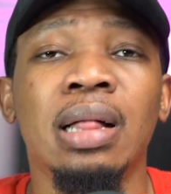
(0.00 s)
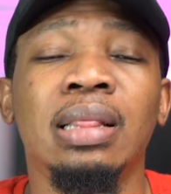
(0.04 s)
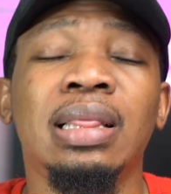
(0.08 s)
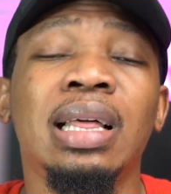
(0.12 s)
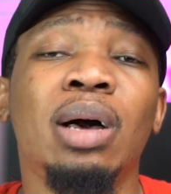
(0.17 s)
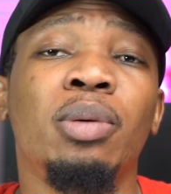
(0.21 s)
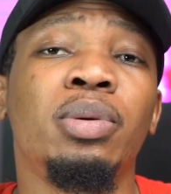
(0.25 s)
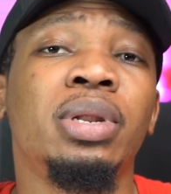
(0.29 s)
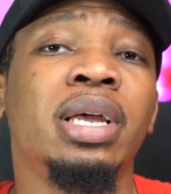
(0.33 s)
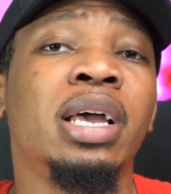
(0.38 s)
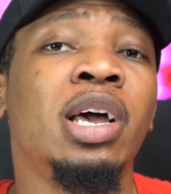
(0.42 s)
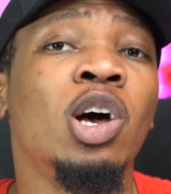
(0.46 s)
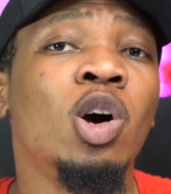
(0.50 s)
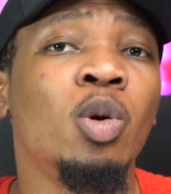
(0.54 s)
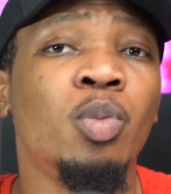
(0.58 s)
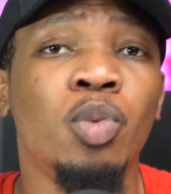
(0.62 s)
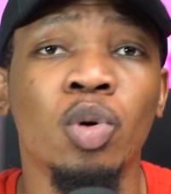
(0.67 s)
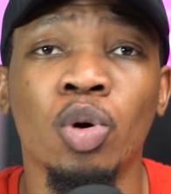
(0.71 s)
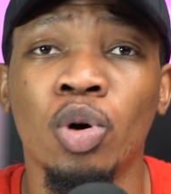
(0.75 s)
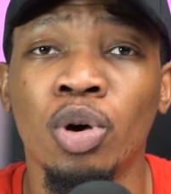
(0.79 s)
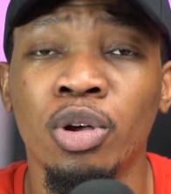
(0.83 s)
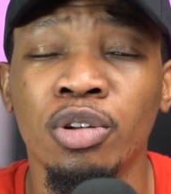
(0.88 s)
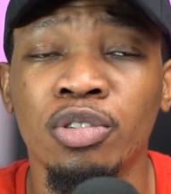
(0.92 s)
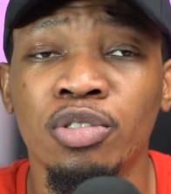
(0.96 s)
that would
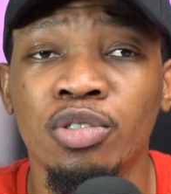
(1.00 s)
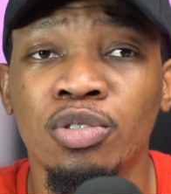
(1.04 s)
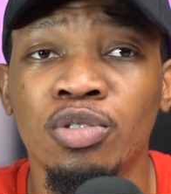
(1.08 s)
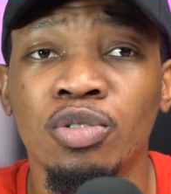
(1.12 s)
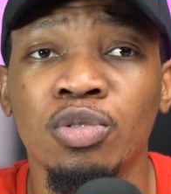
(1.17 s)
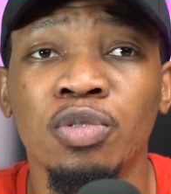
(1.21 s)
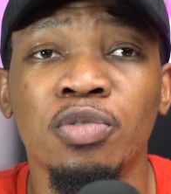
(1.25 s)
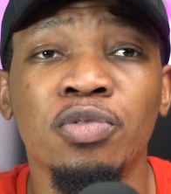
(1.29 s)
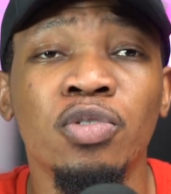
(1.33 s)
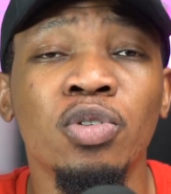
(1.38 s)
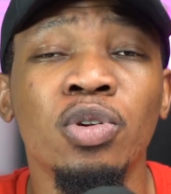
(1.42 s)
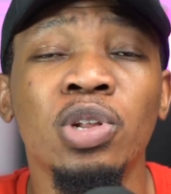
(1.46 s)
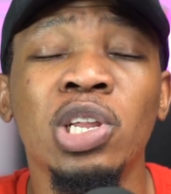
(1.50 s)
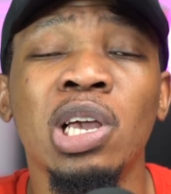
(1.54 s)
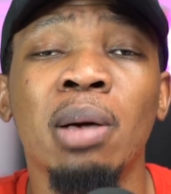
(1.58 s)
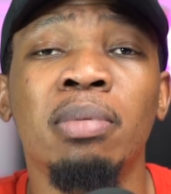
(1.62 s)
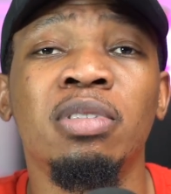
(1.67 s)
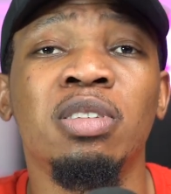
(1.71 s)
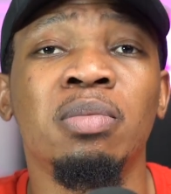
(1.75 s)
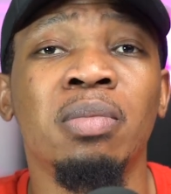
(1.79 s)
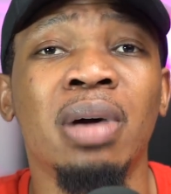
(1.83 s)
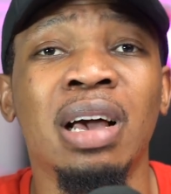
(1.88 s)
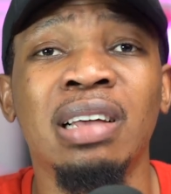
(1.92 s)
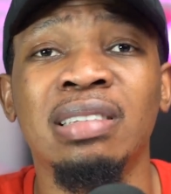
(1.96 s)
help us to fully
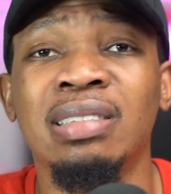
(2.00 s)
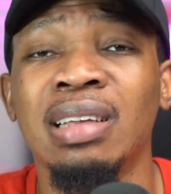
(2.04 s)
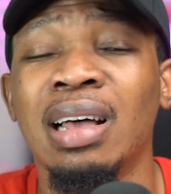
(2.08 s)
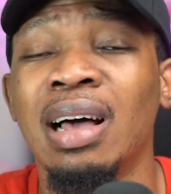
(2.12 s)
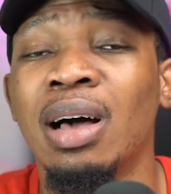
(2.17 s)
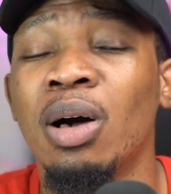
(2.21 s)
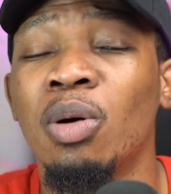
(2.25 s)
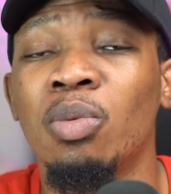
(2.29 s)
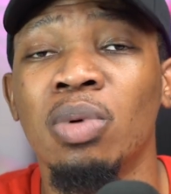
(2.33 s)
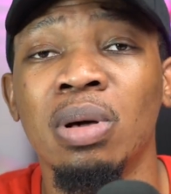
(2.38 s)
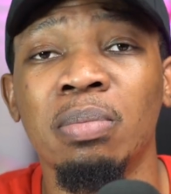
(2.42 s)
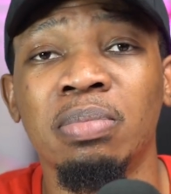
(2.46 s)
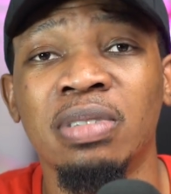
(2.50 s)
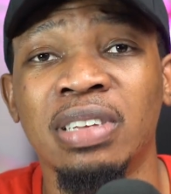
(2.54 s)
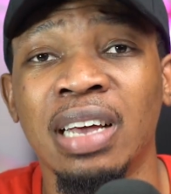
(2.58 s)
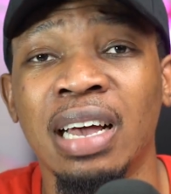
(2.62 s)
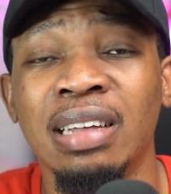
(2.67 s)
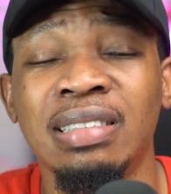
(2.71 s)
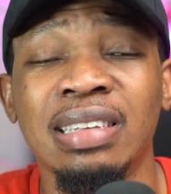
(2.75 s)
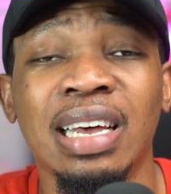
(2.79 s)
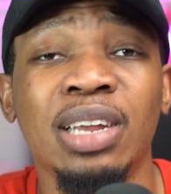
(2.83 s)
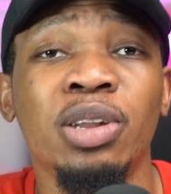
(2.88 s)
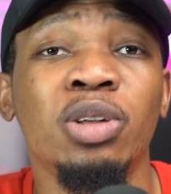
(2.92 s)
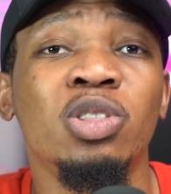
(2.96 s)
optimize our website
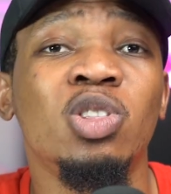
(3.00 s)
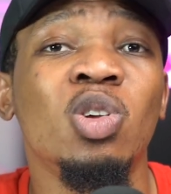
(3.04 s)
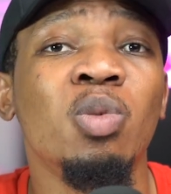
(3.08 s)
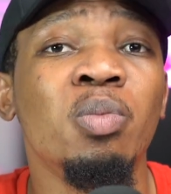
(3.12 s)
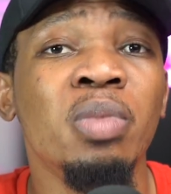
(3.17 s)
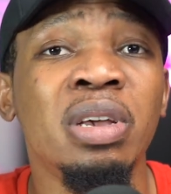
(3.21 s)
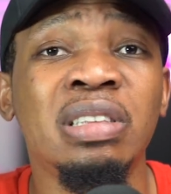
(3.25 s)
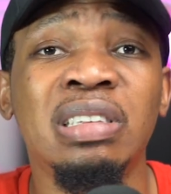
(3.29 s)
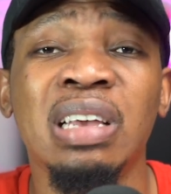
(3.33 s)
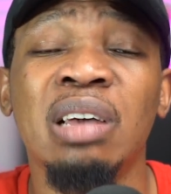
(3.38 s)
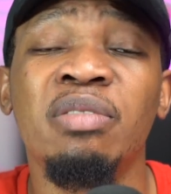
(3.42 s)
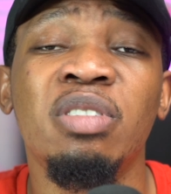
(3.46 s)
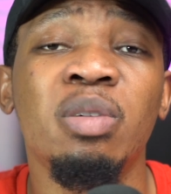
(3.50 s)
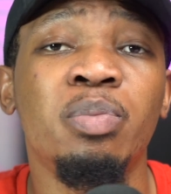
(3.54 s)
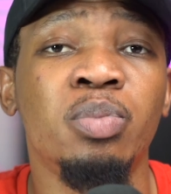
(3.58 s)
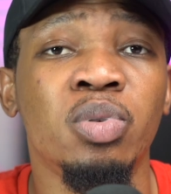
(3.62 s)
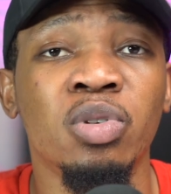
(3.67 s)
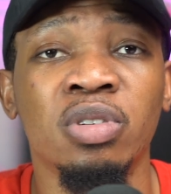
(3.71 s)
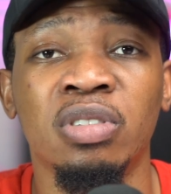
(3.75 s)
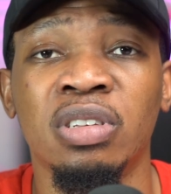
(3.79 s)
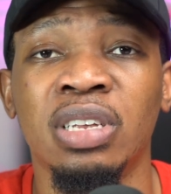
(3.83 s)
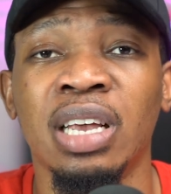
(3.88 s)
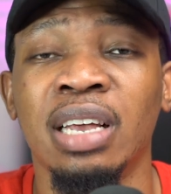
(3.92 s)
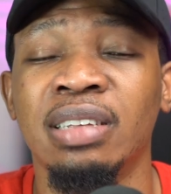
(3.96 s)
website and automate every
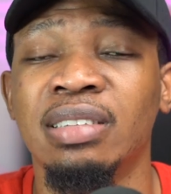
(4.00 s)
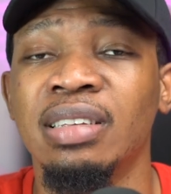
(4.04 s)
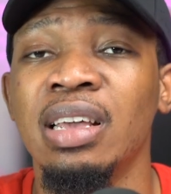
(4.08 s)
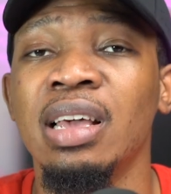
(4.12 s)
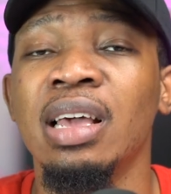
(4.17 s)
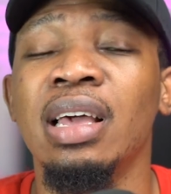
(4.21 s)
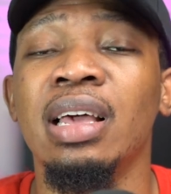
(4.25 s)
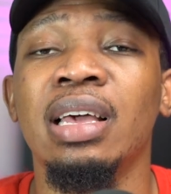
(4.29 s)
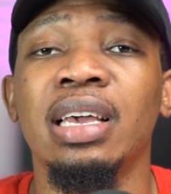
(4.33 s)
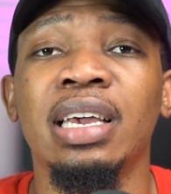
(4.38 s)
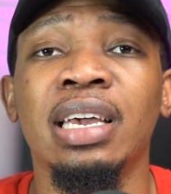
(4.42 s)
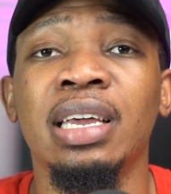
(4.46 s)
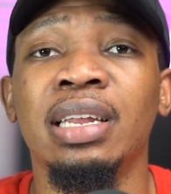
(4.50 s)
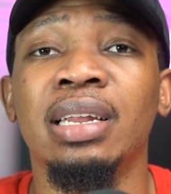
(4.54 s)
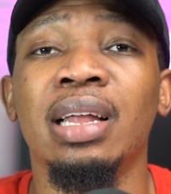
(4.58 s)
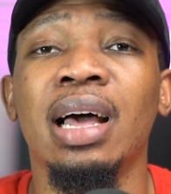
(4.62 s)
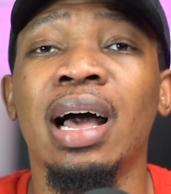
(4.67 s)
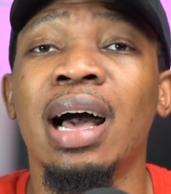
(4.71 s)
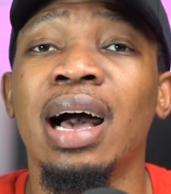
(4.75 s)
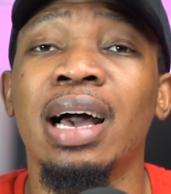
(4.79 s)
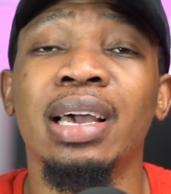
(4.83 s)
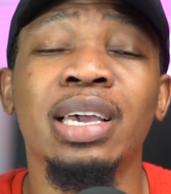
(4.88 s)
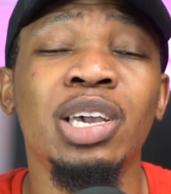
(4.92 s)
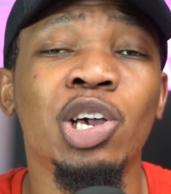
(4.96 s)
process in
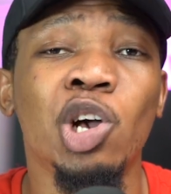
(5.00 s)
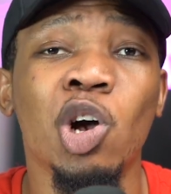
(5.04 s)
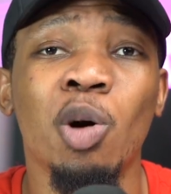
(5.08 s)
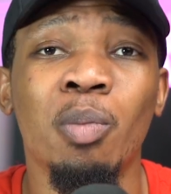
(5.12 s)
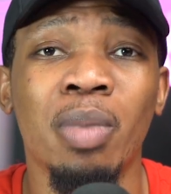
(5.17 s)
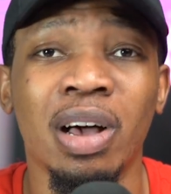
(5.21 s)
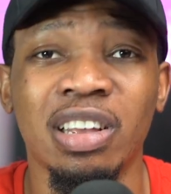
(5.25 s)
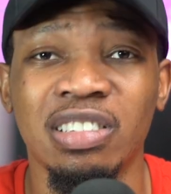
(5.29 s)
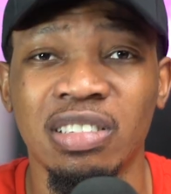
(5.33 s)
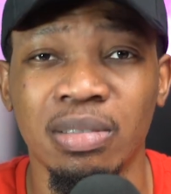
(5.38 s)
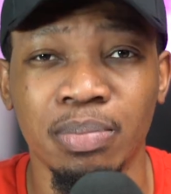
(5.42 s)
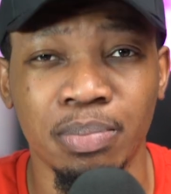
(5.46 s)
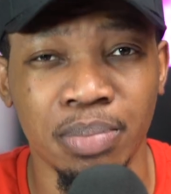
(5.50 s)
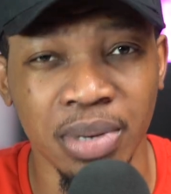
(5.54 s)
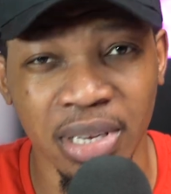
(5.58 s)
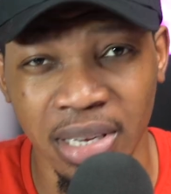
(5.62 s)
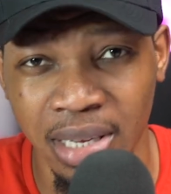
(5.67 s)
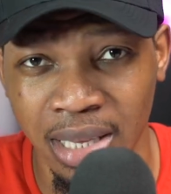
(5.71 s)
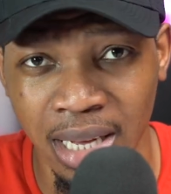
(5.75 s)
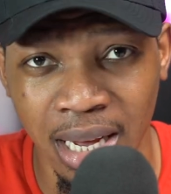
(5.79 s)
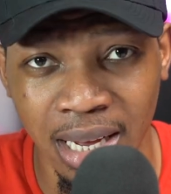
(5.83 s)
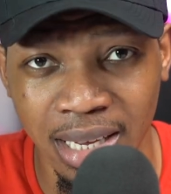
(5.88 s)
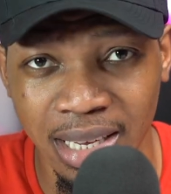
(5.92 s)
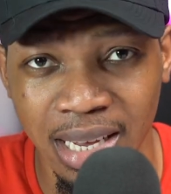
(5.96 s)
our e-commerce
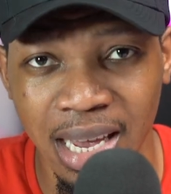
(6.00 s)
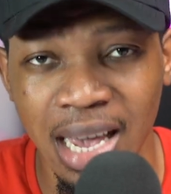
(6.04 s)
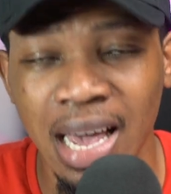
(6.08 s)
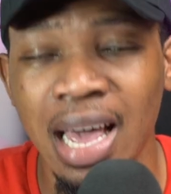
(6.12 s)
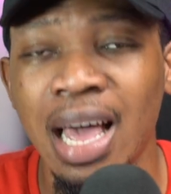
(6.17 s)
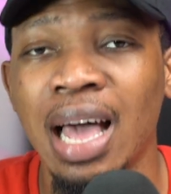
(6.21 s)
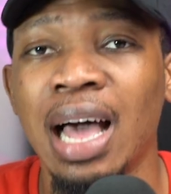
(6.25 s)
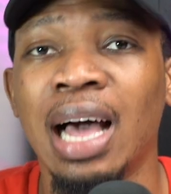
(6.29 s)
business.